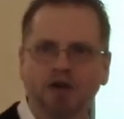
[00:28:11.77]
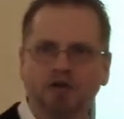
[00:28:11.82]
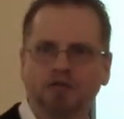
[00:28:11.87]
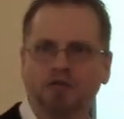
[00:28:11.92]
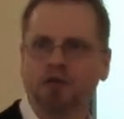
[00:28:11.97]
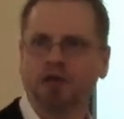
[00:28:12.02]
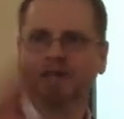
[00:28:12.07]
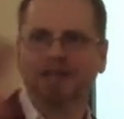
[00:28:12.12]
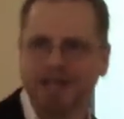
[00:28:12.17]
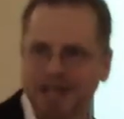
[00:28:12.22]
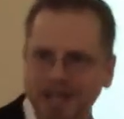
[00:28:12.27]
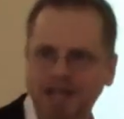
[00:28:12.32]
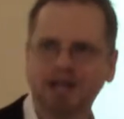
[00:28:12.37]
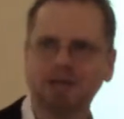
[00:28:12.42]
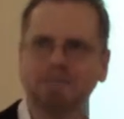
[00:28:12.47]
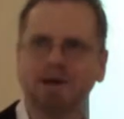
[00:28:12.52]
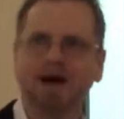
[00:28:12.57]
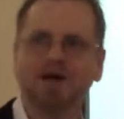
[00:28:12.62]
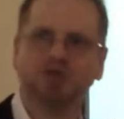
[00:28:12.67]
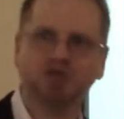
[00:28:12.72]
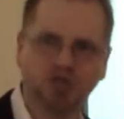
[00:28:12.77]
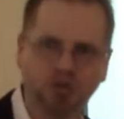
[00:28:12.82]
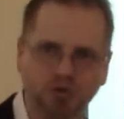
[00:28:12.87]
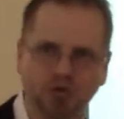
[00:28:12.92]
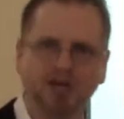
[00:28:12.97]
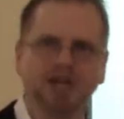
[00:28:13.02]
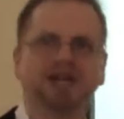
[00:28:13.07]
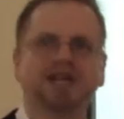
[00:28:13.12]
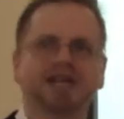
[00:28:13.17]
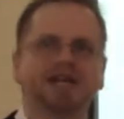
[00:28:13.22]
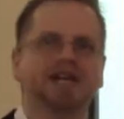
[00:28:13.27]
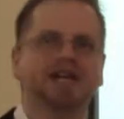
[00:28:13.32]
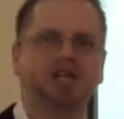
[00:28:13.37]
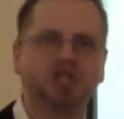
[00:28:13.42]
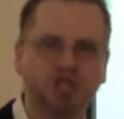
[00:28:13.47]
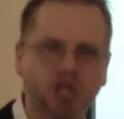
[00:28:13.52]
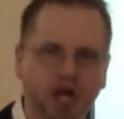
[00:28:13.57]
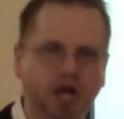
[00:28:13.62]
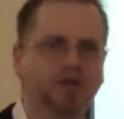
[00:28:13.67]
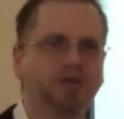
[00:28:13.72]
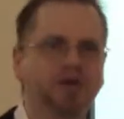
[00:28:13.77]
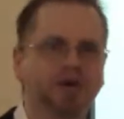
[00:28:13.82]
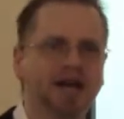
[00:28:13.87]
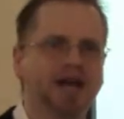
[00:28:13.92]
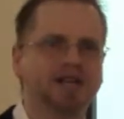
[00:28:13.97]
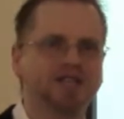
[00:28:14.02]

Forget about treating each other